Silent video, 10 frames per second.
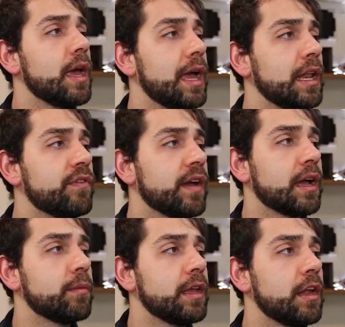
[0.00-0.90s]
and if I
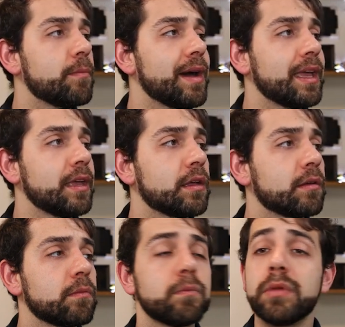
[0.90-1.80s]
come here in my
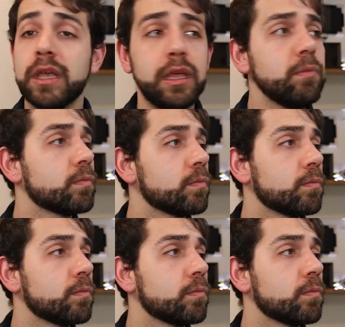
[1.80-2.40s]
key,